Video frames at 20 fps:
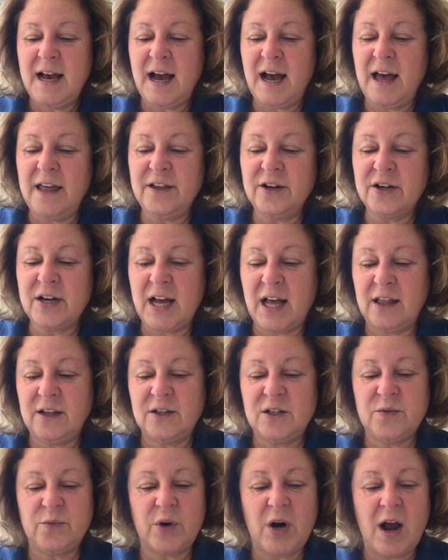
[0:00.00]
other
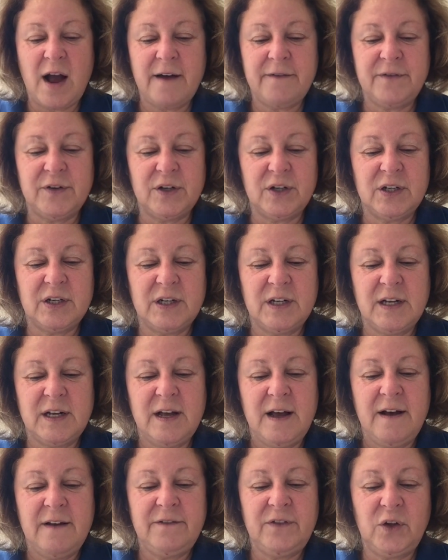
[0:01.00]
colors were offered.
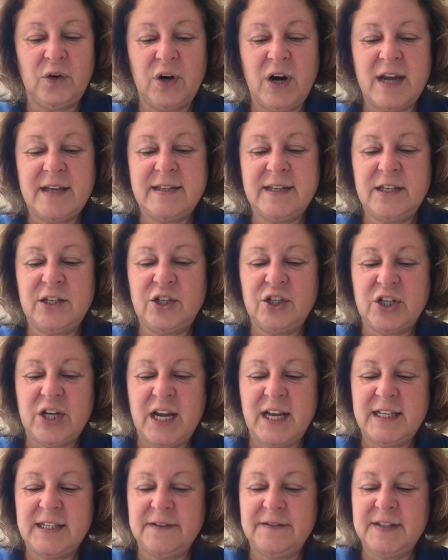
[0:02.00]
Fluorescent
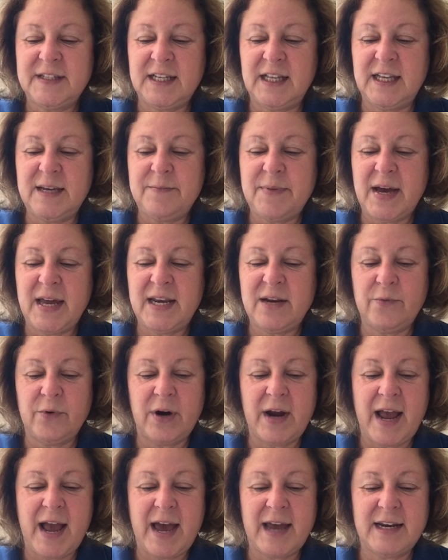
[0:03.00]
shades of Silly Putty
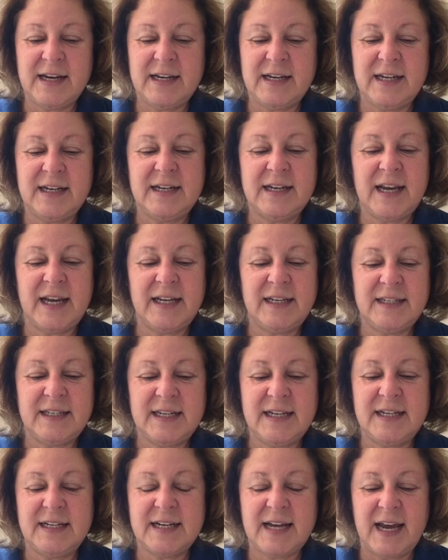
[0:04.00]
were added in
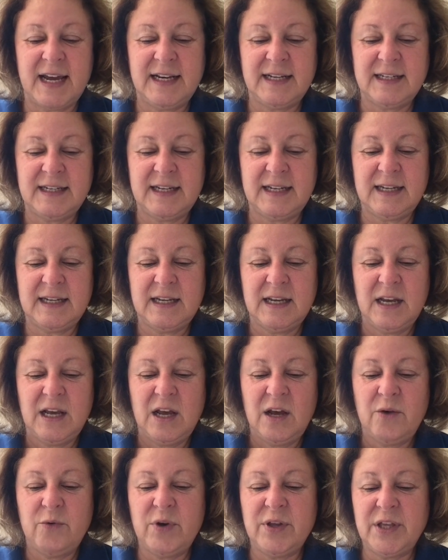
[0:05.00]
1990,
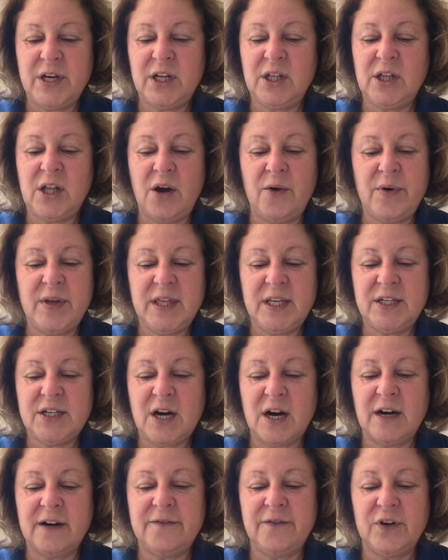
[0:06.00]
with a
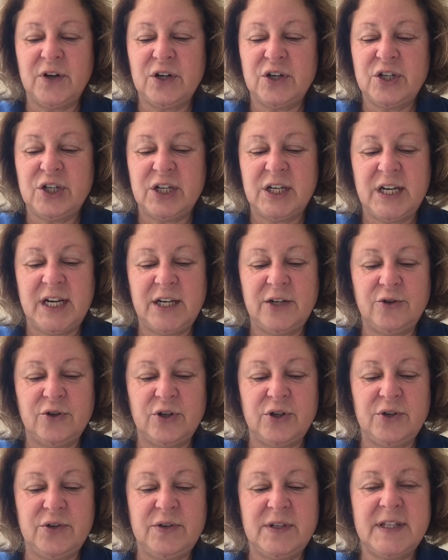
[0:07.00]
glow-in-the-dark version
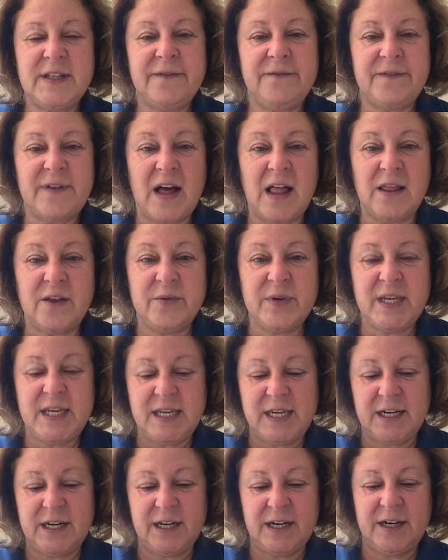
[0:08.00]
introduced the following
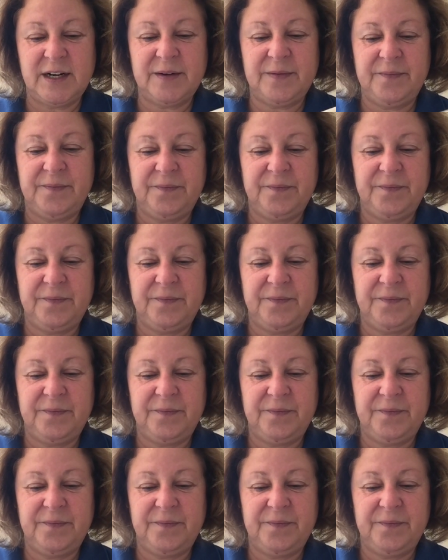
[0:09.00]
year.